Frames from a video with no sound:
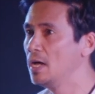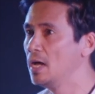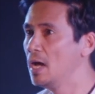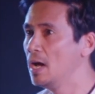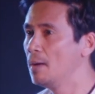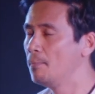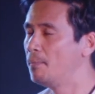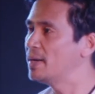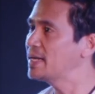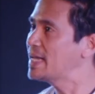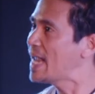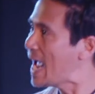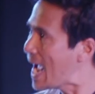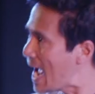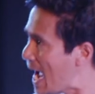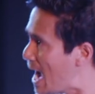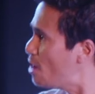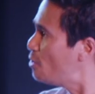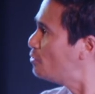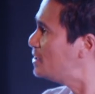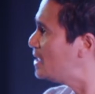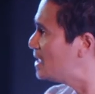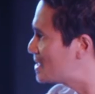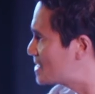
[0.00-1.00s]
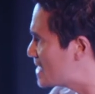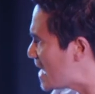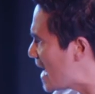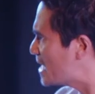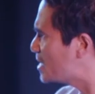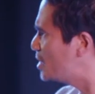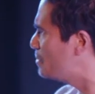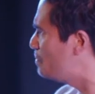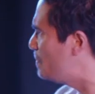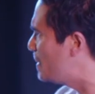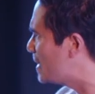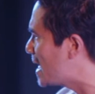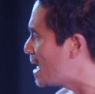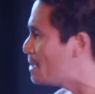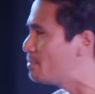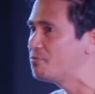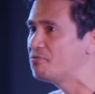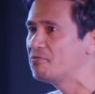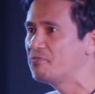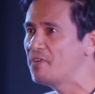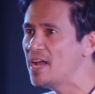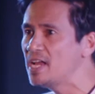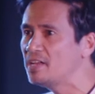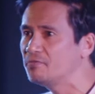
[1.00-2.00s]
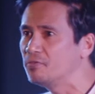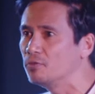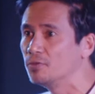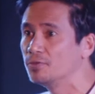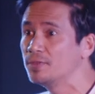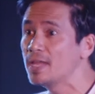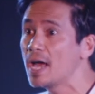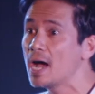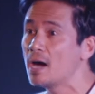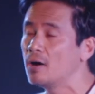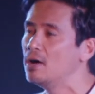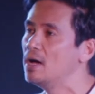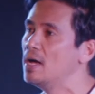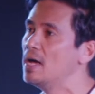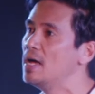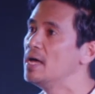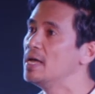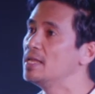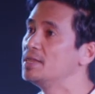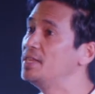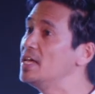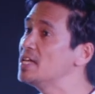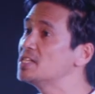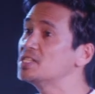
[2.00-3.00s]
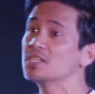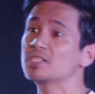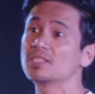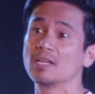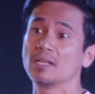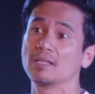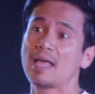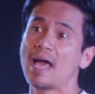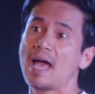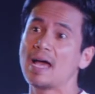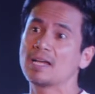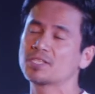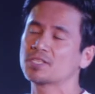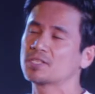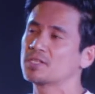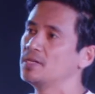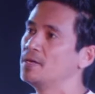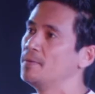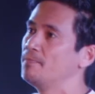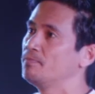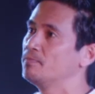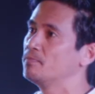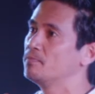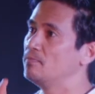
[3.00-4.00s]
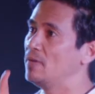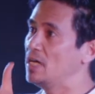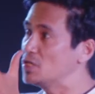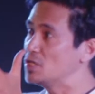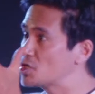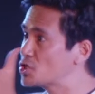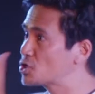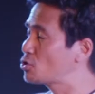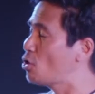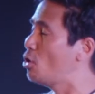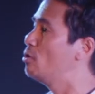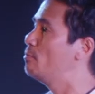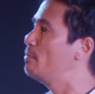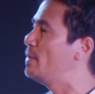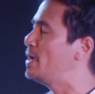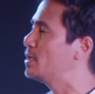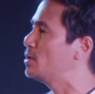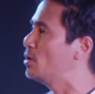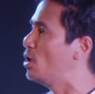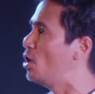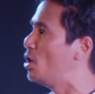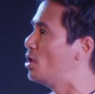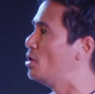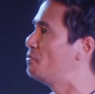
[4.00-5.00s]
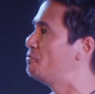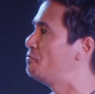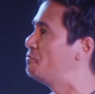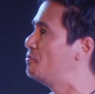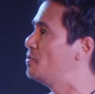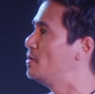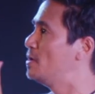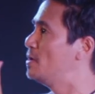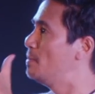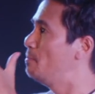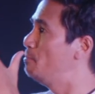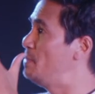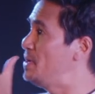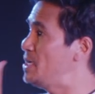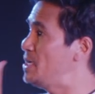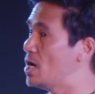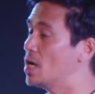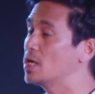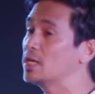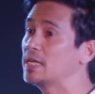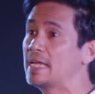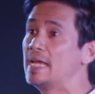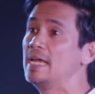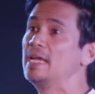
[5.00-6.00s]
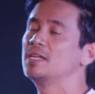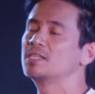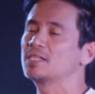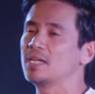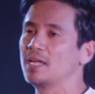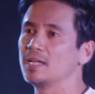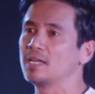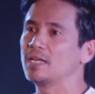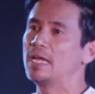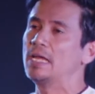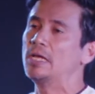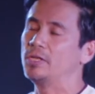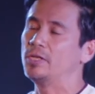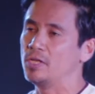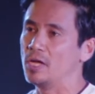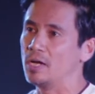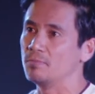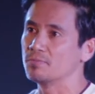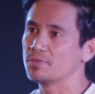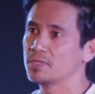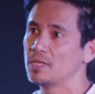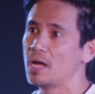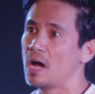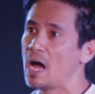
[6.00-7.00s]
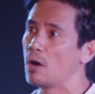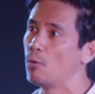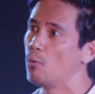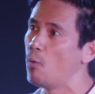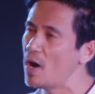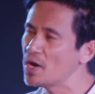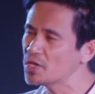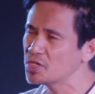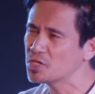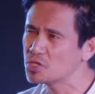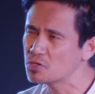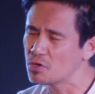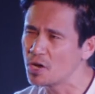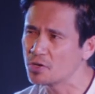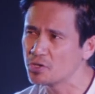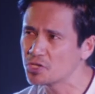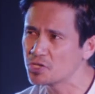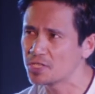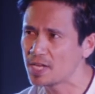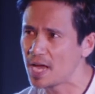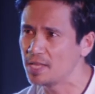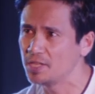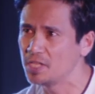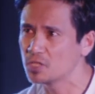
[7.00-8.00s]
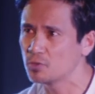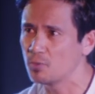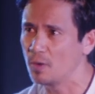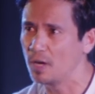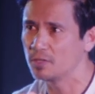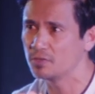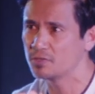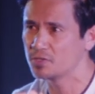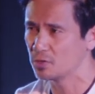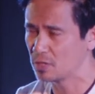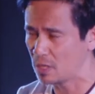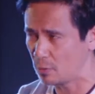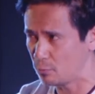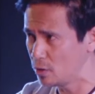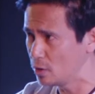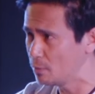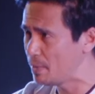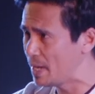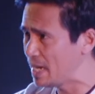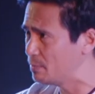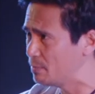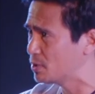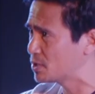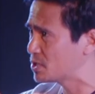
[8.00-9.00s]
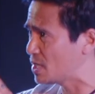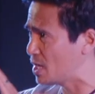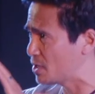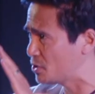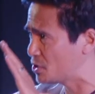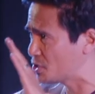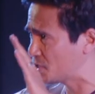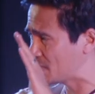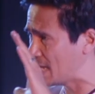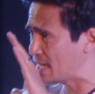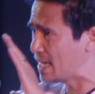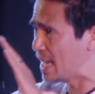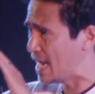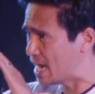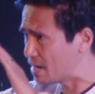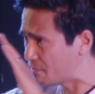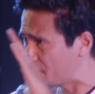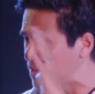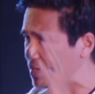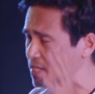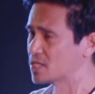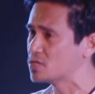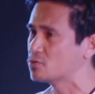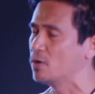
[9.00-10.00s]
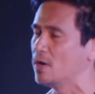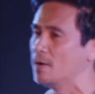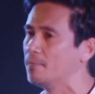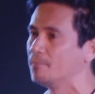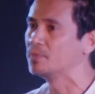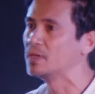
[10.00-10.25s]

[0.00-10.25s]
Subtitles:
But how did Daniel become faithful? Now, this is the last installment of Beyond Kings and Kingdoms. Now, I want you to understand this one so that we'll be able to understand everything as well.